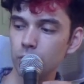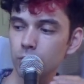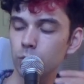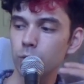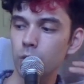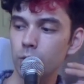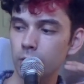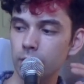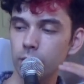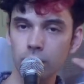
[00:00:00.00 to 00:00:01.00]
who know.
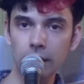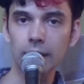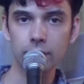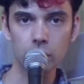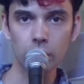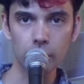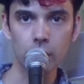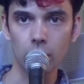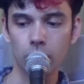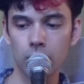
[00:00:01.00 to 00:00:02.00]
If you know, you
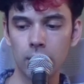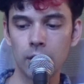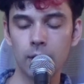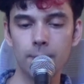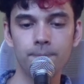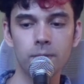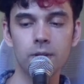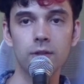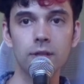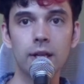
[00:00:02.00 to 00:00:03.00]
know.
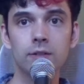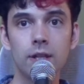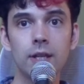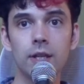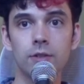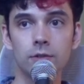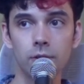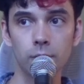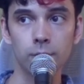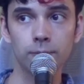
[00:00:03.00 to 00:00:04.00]
The Zach Sang
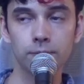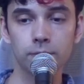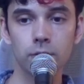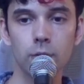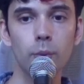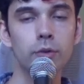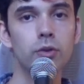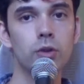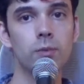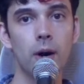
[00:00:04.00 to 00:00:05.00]
interview was
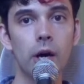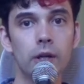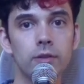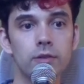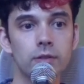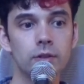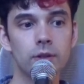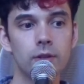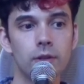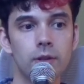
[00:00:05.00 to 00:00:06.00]
2 parts,
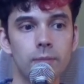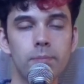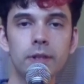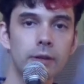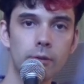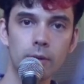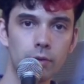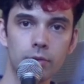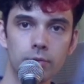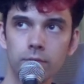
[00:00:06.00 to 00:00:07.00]
but they were
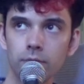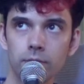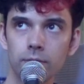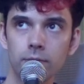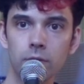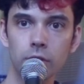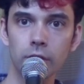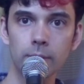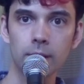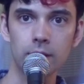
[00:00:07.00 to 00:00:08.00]
both
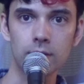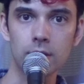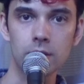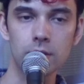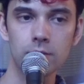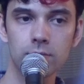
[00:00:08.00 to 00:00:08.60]
30 minutes each.